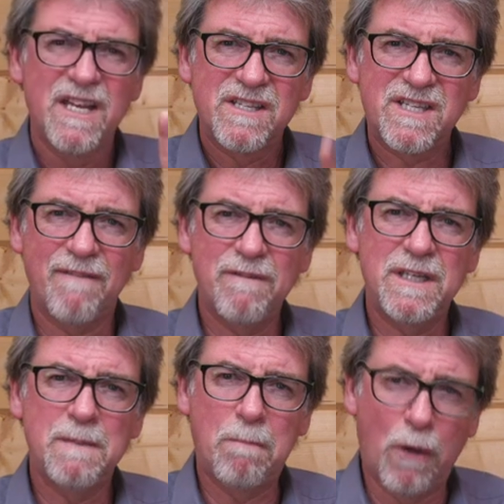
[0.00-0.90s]

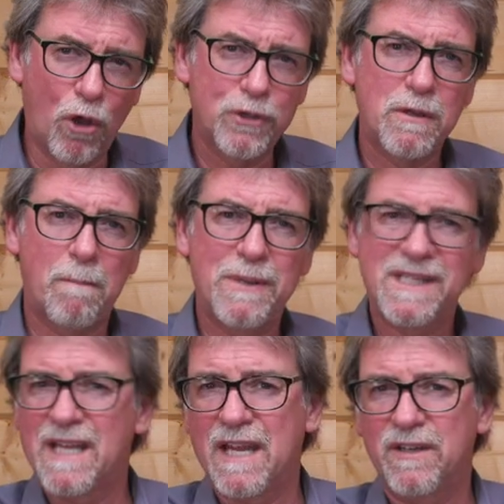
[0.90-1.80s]
70 plus
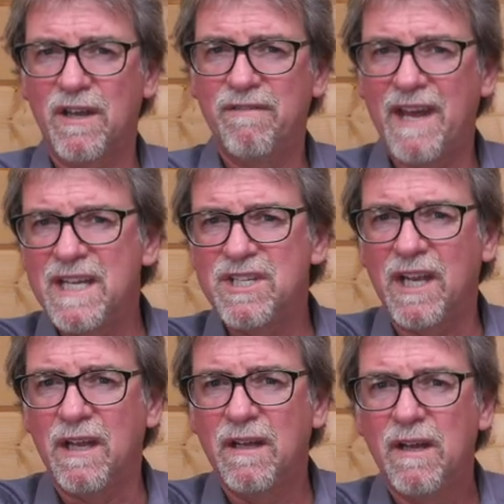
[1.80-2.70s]
percent of
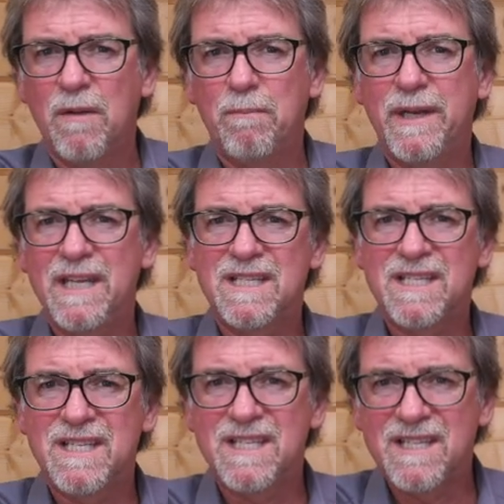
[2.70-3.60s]
energy, but
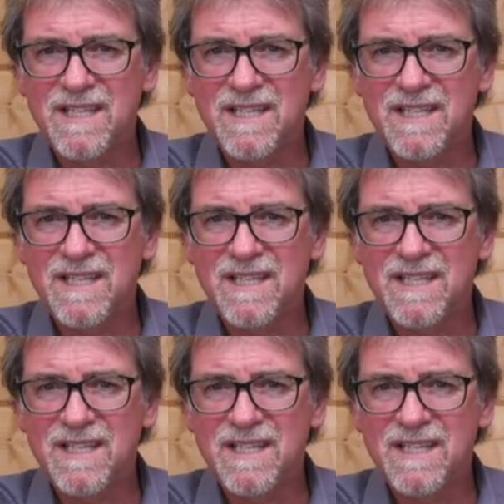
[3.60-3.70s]
it's